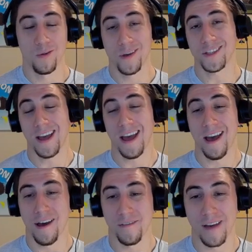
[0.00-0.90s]
We also
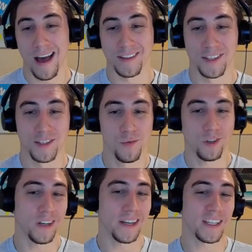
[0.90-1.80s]
have
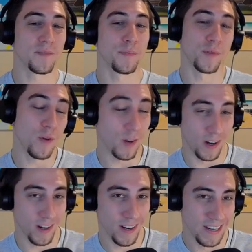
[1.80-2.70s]
Azure
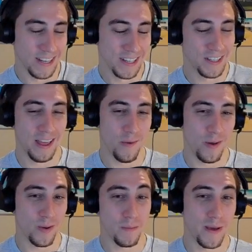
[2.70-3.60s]
Explorer, so that way
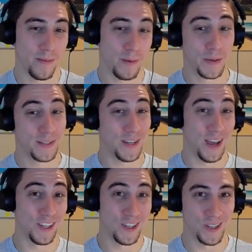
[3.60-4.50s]
we can maybe
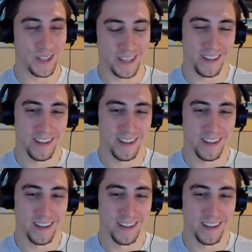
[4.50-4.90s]
potentially